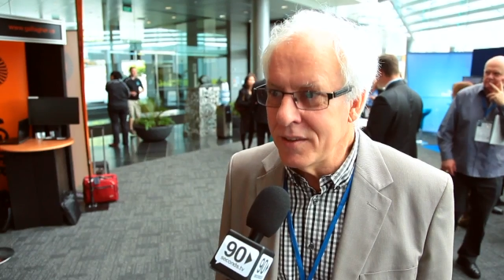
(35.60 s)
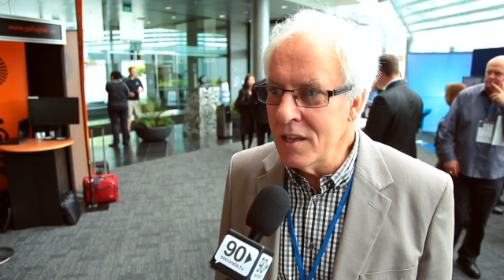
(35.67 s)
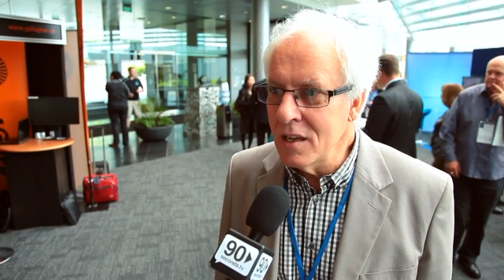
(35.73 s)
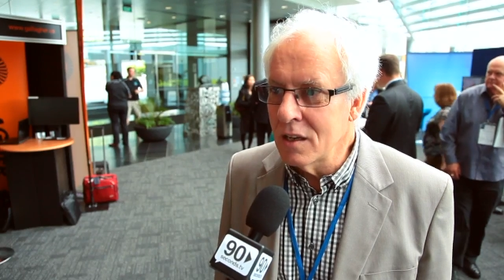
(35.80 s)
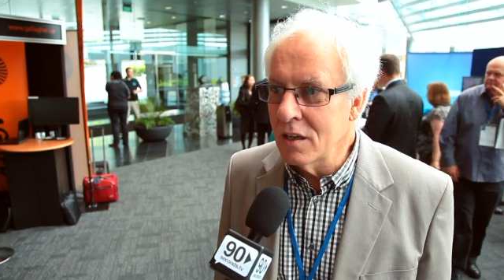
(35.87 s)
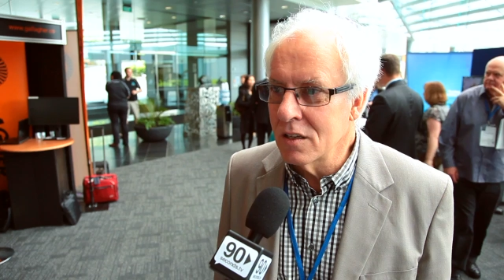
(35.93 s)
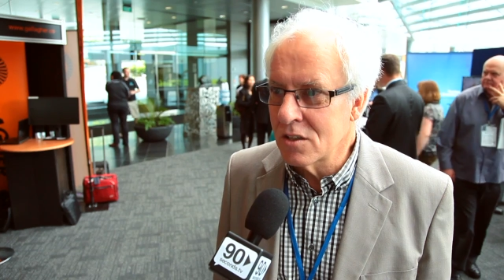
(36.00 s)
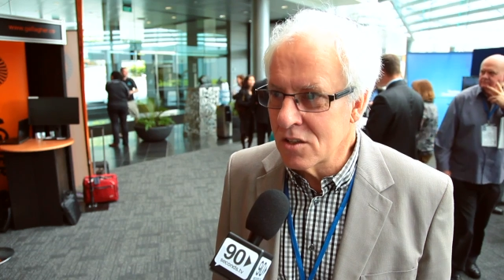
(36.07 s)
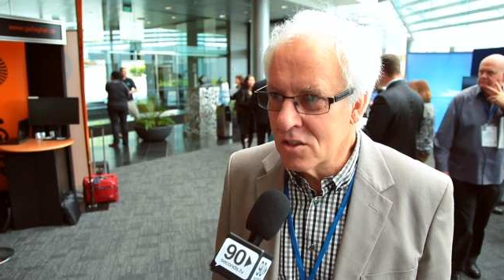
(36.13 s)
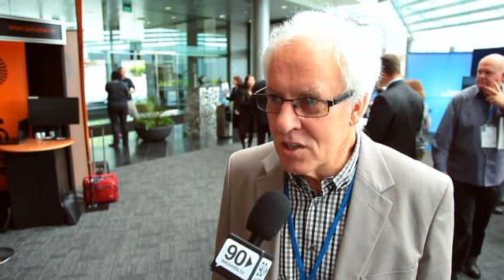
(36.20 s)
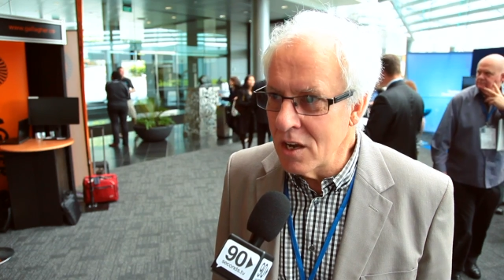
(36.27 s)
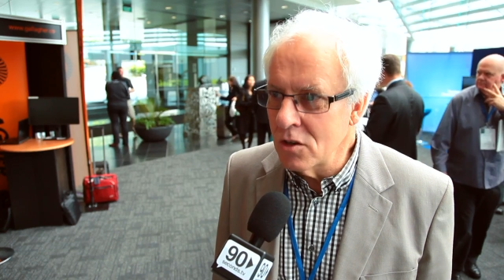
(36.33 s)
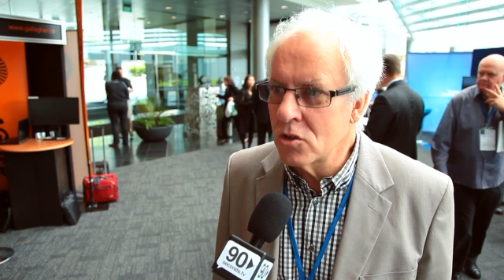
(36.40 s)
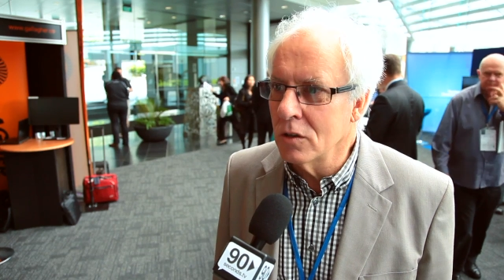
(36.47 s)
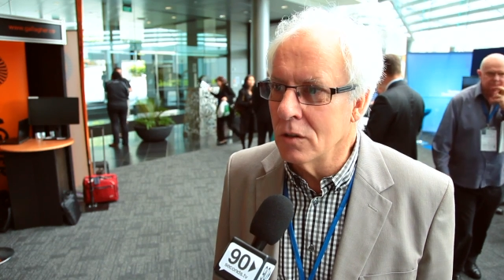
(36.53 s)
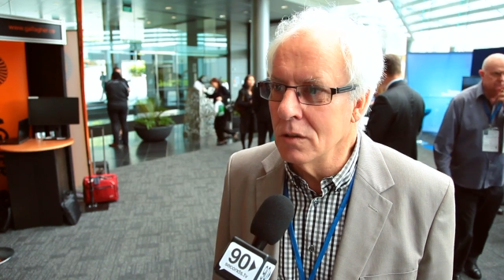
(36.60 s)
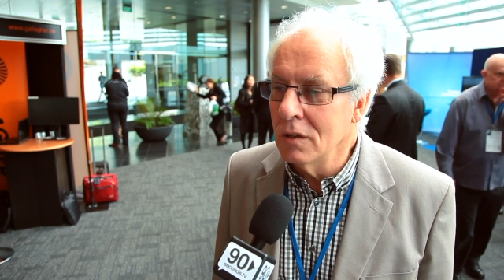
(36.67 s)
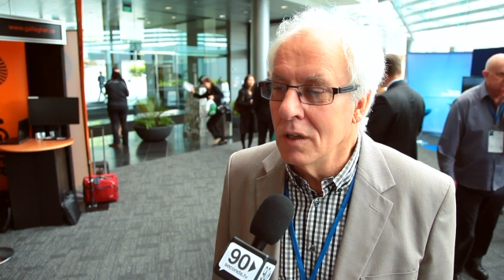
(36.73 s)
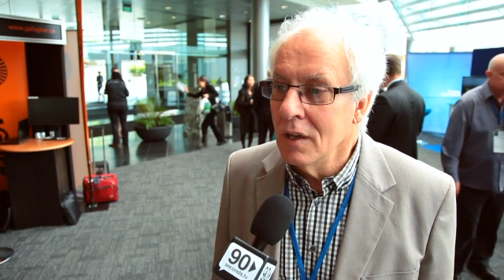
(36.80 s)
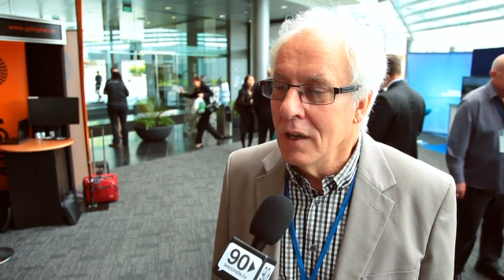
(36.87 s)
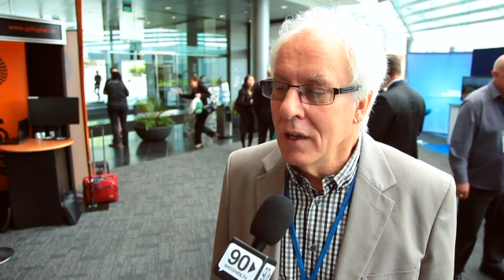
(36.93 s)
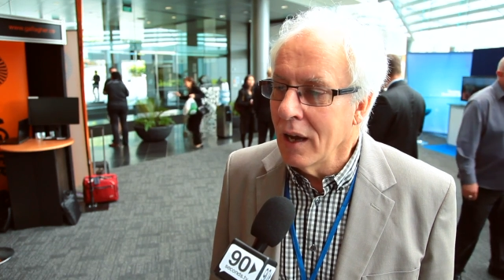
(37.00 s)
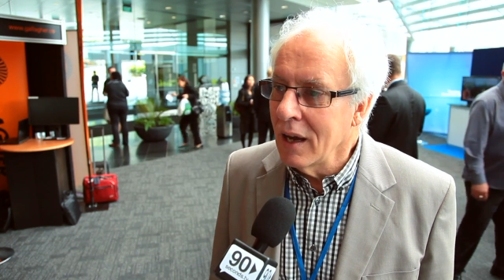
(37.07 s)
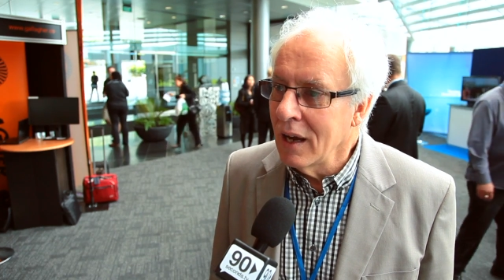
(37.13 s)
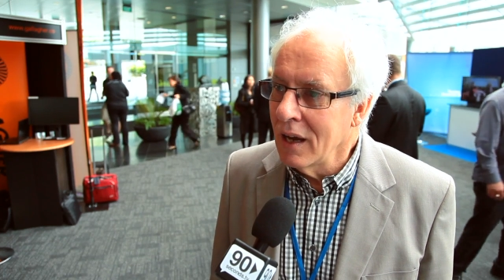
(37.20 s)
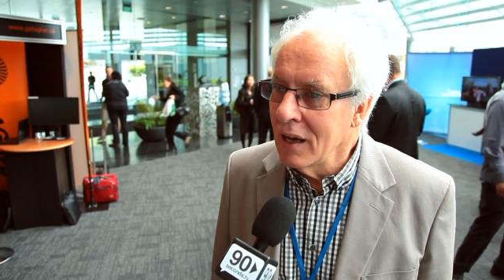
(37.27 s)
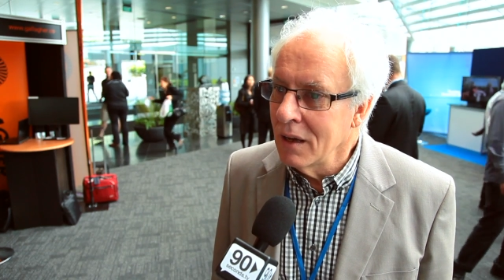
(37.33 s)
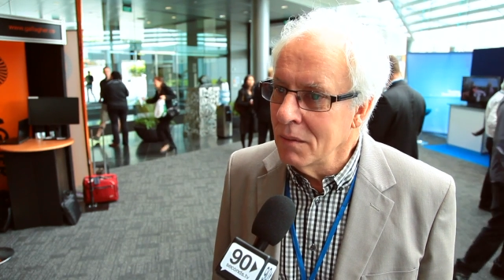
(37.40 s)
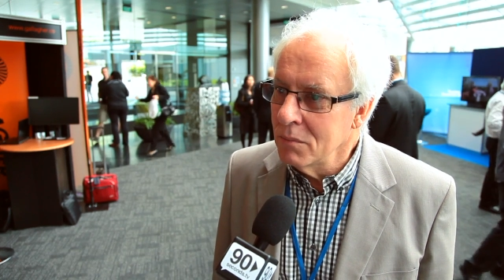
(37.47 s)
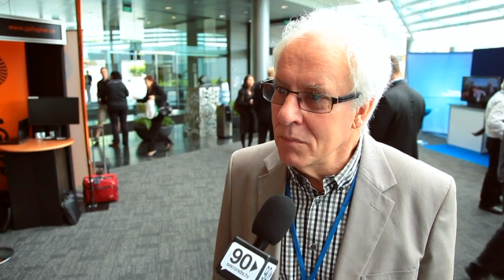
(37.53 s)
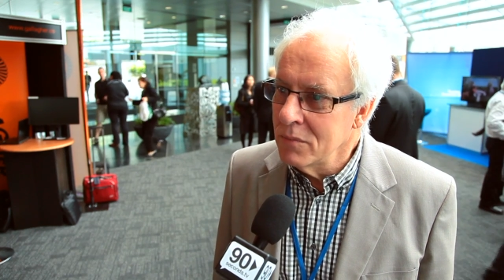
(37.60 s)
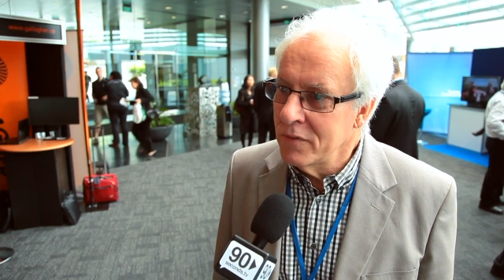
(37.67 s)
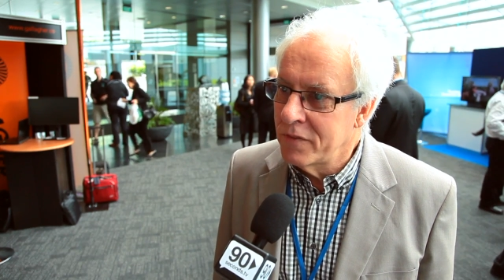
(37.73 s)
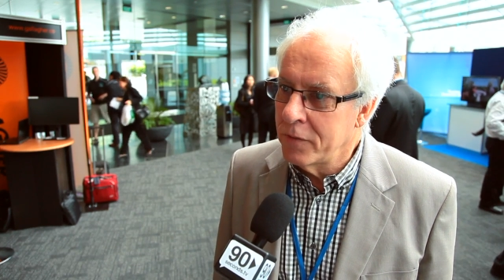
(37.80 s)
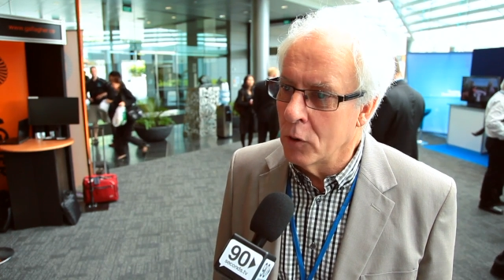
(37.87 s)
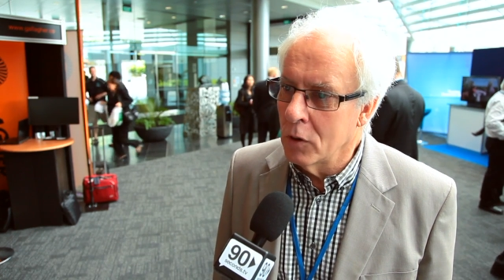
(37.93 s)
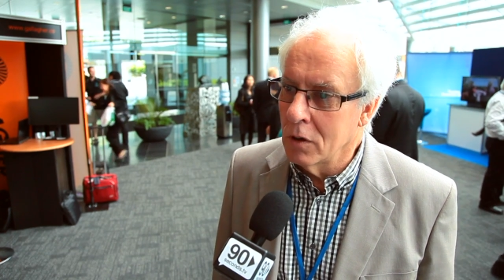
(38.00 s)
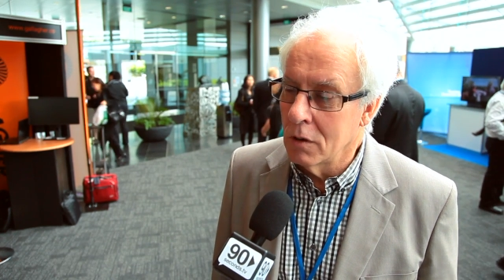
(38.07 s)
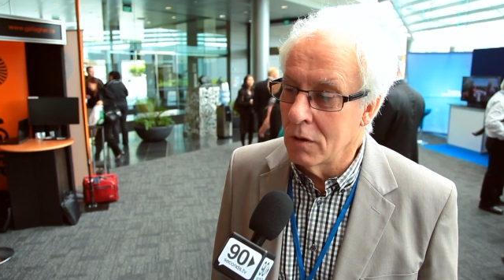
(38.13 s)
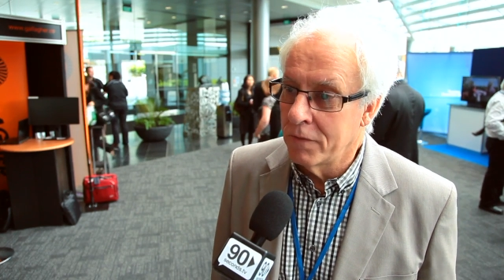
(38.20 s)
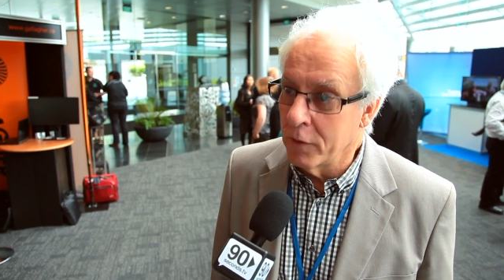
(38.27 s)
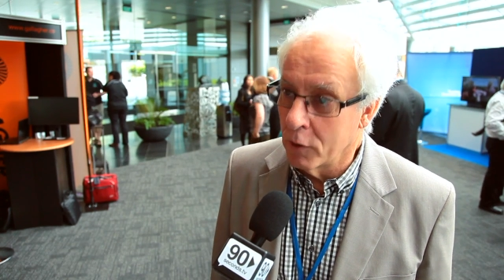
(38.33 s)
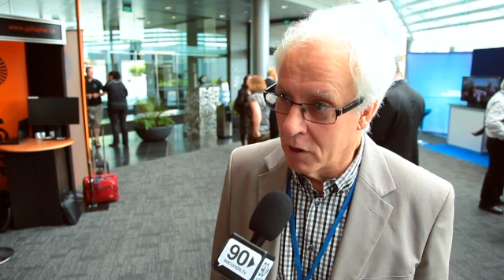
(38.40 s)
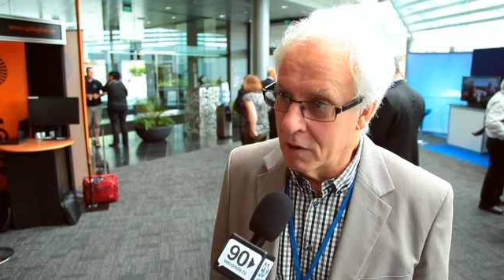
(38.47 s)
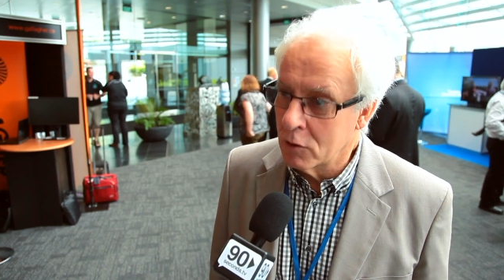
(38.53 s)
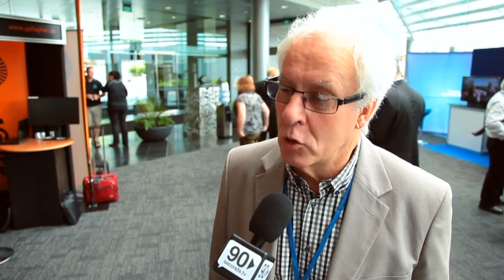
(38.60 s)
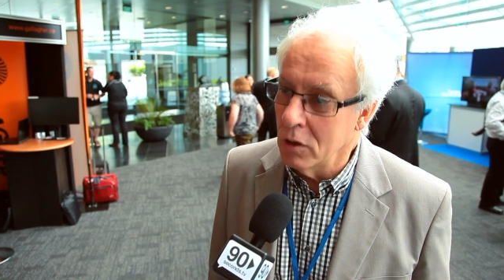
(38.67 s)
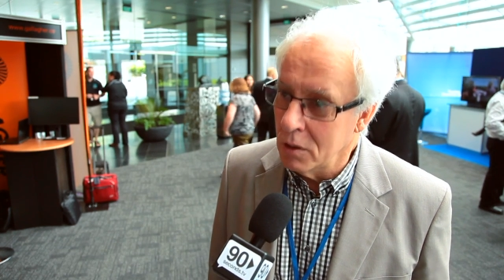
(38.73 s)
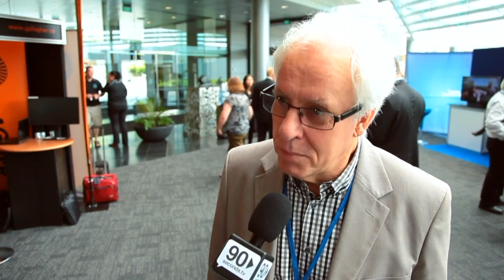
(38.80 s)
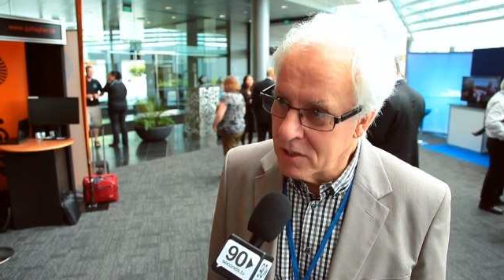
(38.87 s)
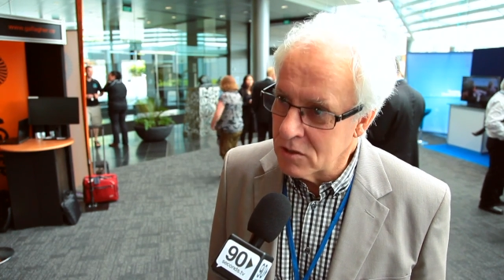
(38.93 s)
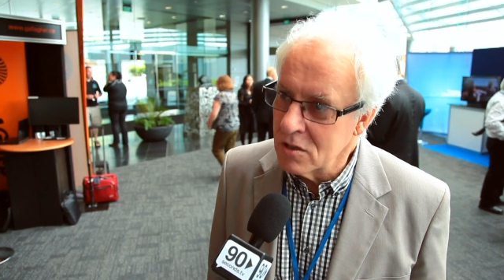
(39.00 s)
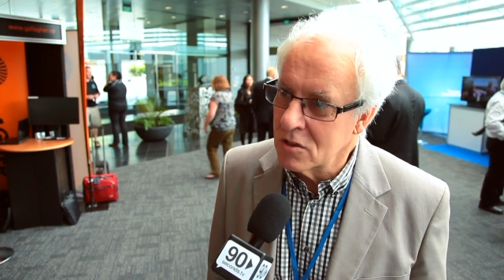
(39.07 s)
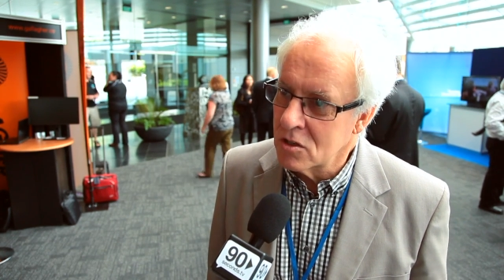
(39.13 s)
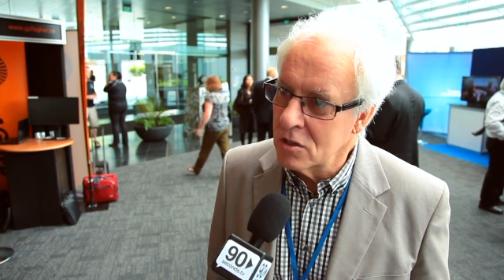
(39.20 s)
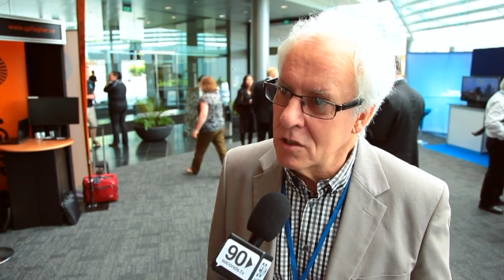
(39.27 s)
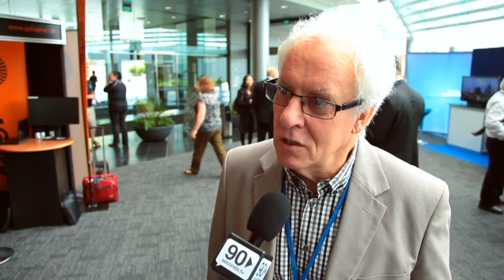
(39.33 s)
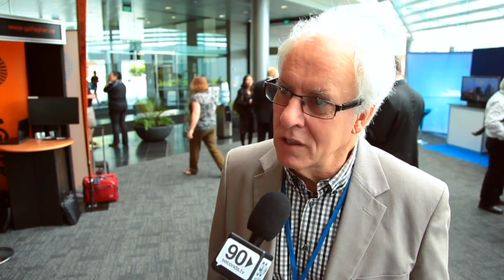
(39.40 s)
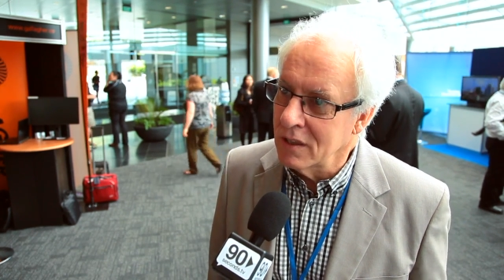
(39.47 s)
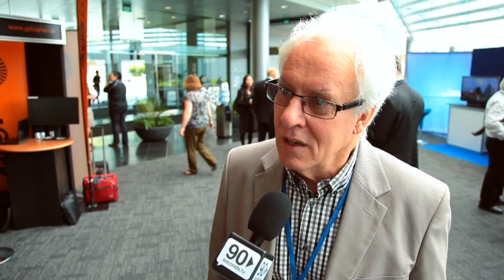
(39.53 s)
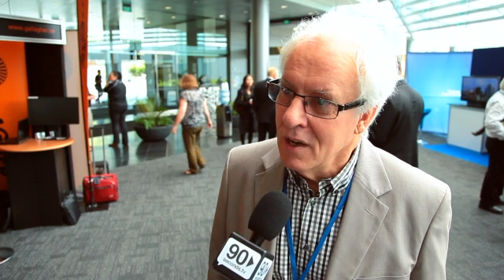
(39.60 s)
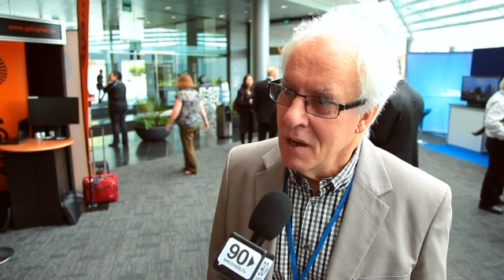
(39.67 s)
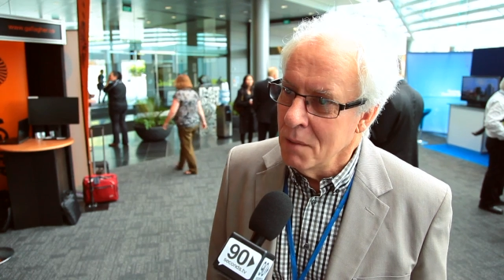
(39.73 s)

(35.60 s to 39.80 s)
think it is essential for a good business to do it,